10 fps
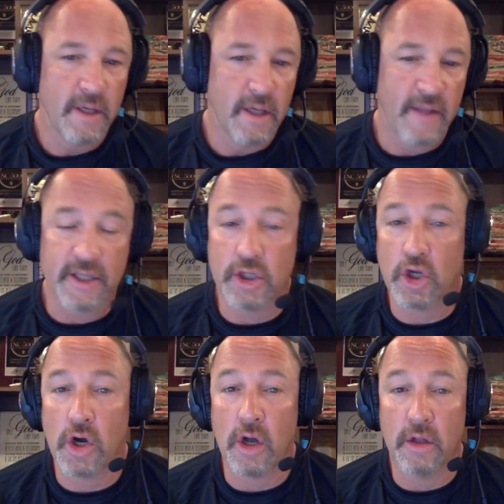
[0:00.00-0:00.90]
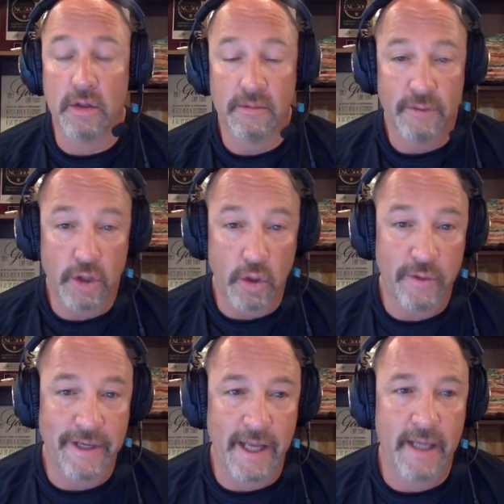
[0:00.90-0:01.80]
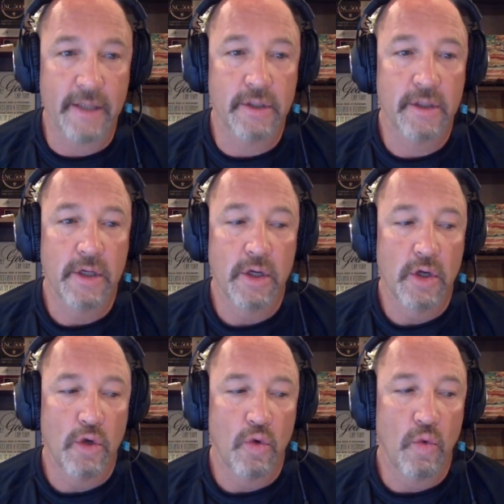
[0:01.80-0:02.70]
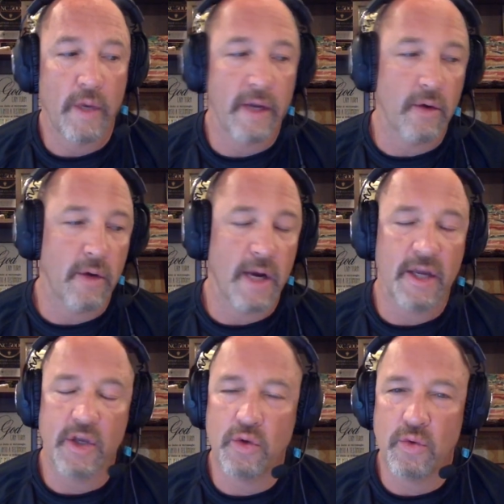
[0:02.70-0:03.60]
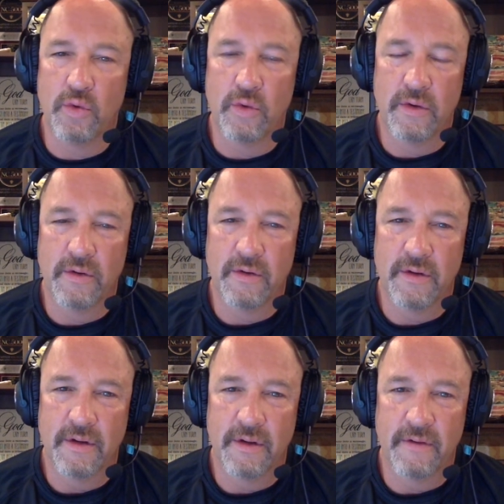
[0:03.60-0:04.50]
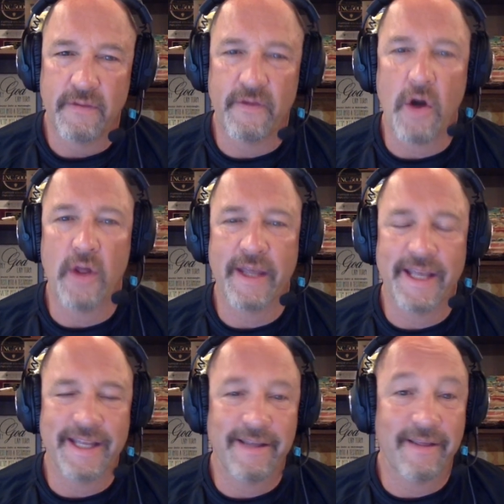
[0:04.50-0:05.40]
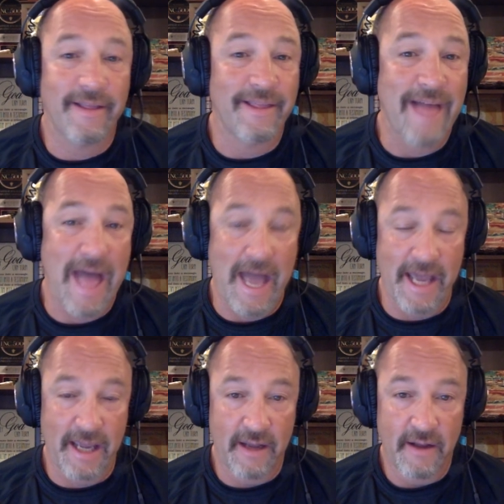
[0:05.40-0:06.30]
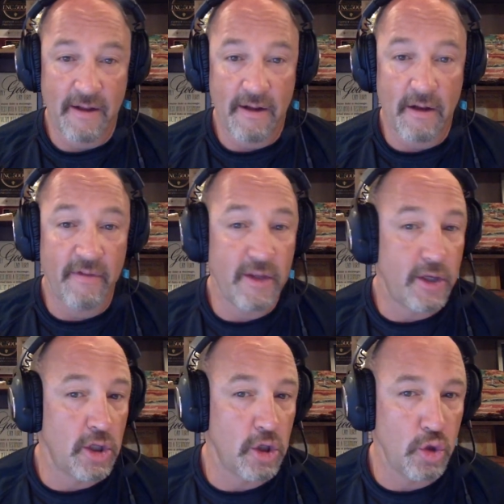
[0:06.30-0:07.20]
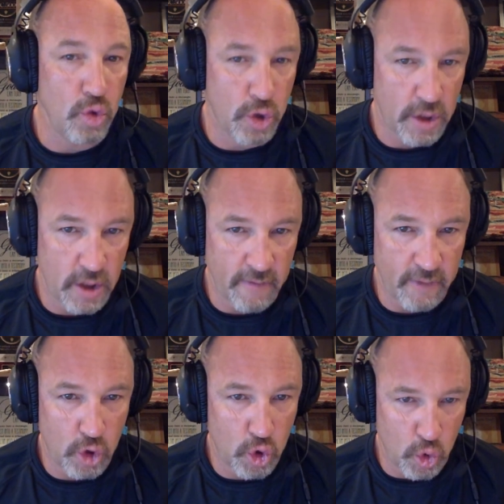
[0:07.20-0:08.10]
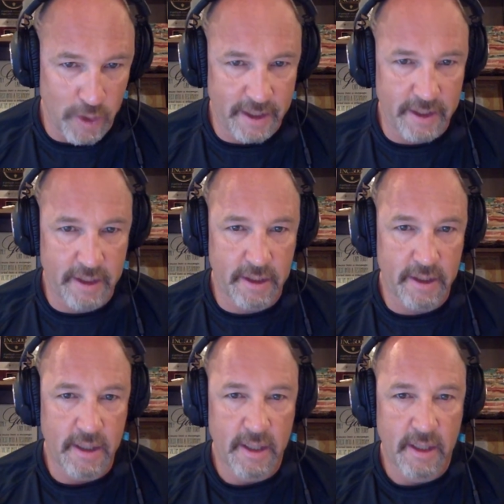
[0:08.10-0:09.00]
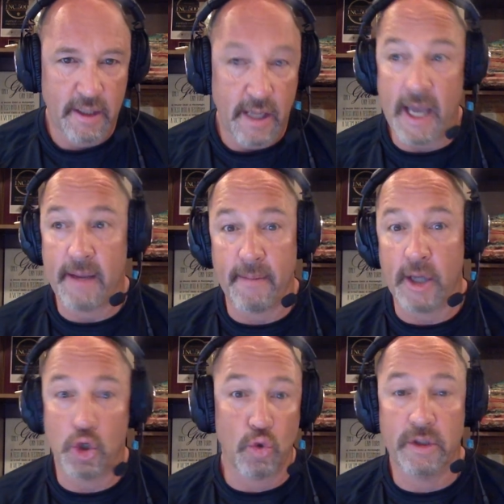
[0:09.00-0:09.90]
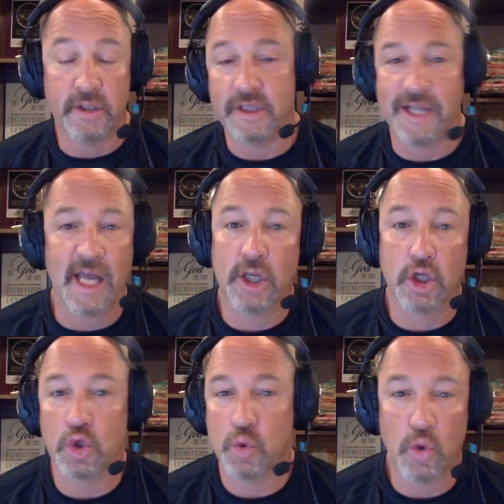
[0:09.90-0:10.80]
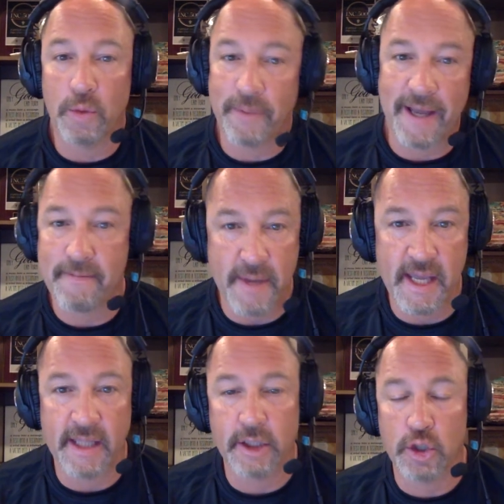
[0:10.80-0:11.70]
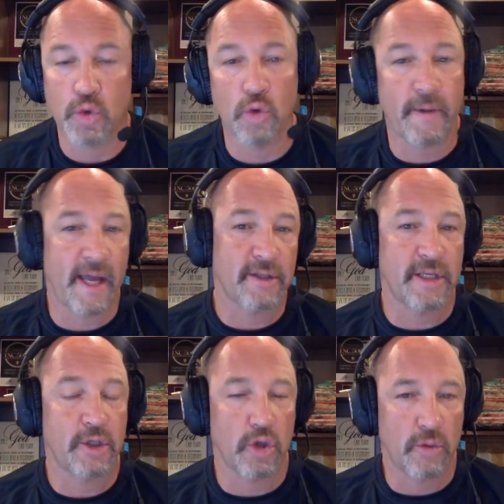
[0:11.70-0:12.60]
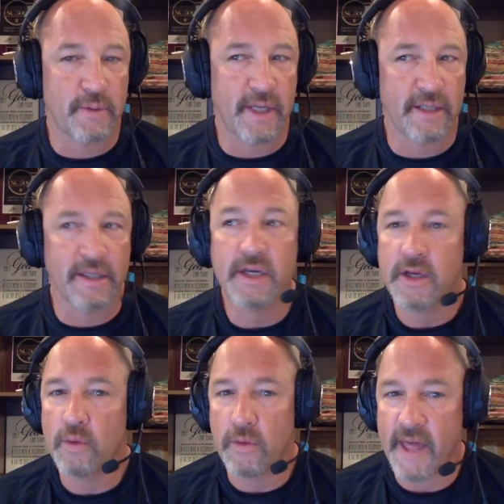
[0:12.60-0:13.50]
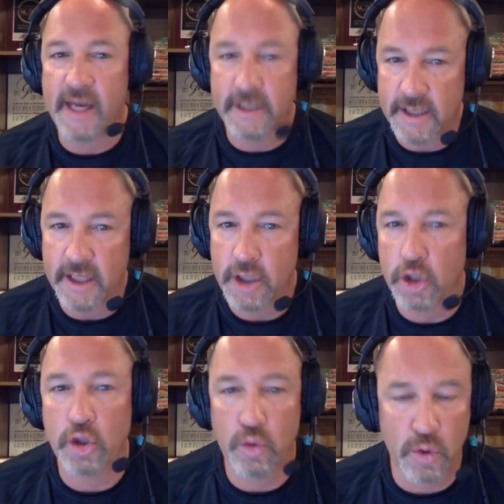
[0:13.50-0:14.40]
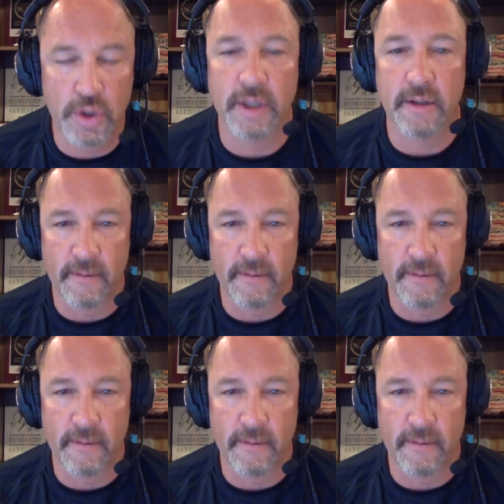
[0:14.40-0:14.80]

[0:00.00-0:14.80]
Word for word: And that's the call to you today is, where are you falling into the lie of the delusion of choice? Hey, my choice is not controlled by me, it's controlled by outside circumstance. Well, that is a delusion.